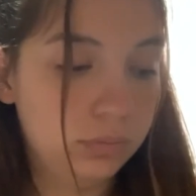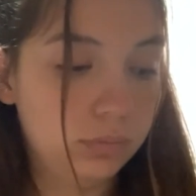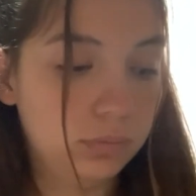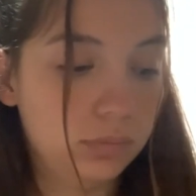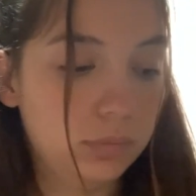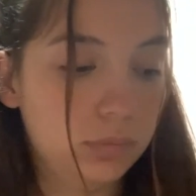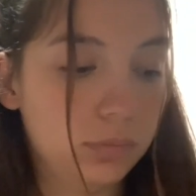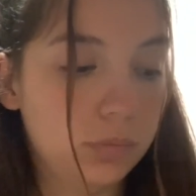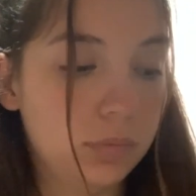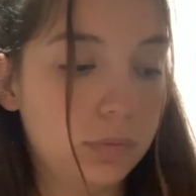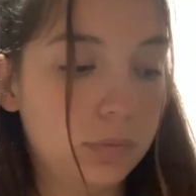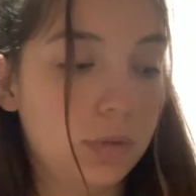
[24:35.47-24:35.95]

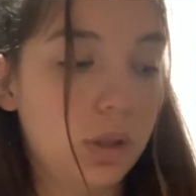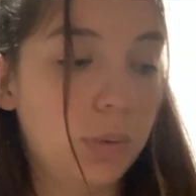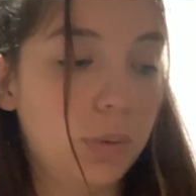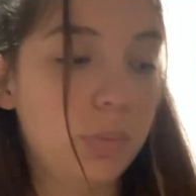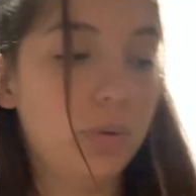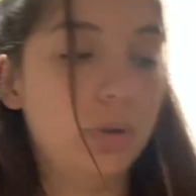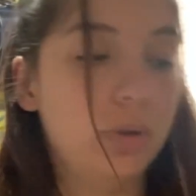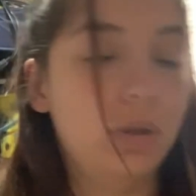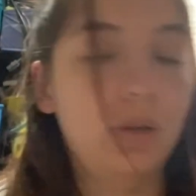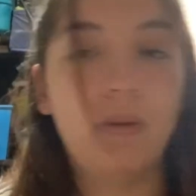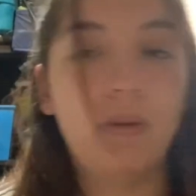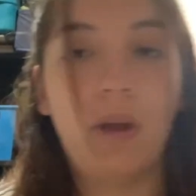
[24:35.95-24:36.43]
I'm putting the
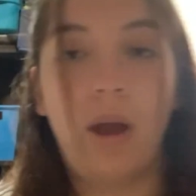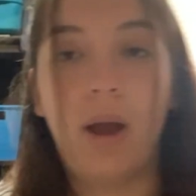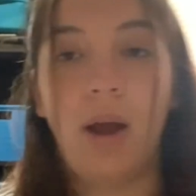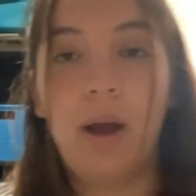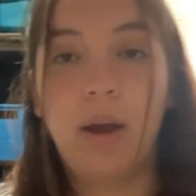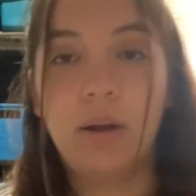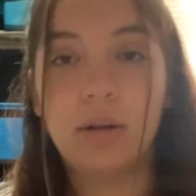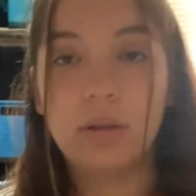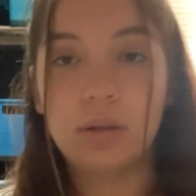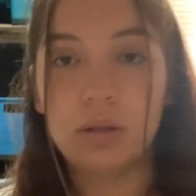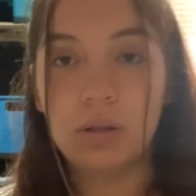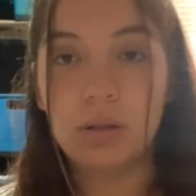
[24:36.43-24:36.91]
hats
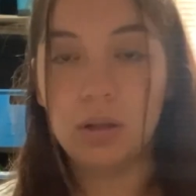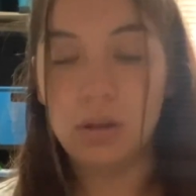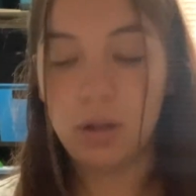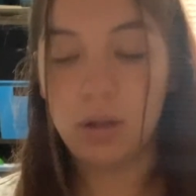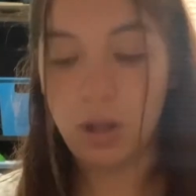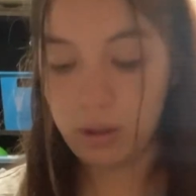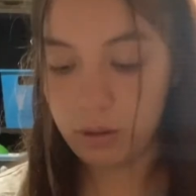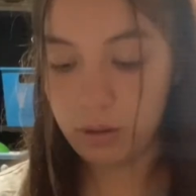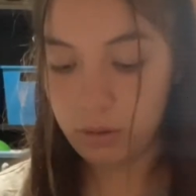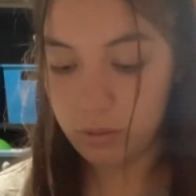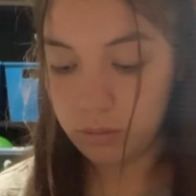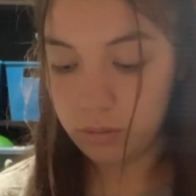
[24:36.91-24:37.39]
in that little
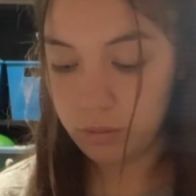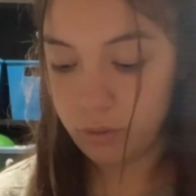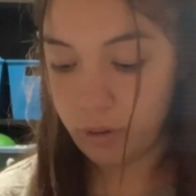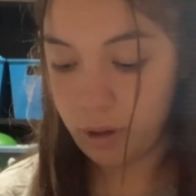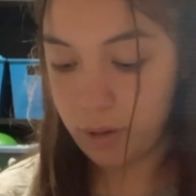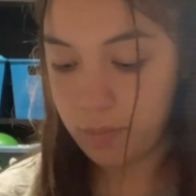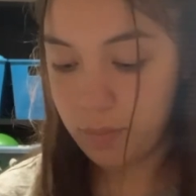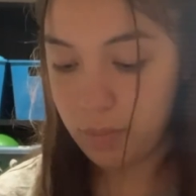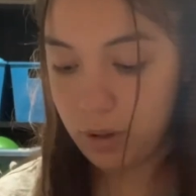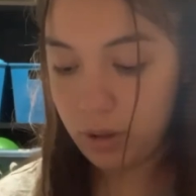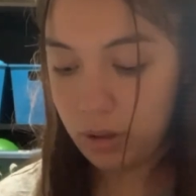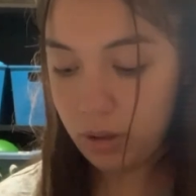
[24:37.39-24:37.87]
gray bin
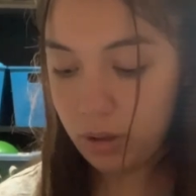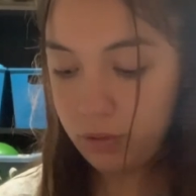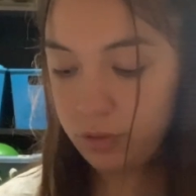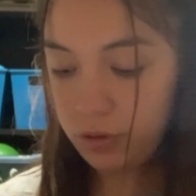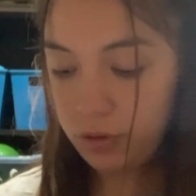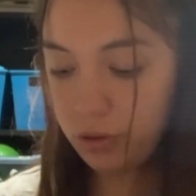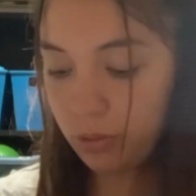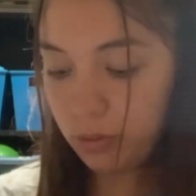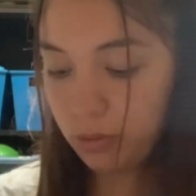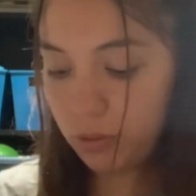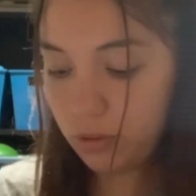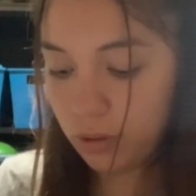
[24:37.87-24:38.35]
I showed
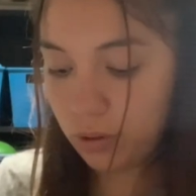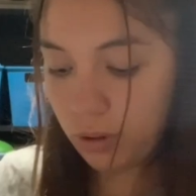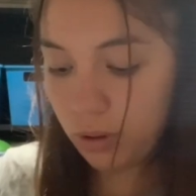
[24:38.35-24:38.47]
y'all.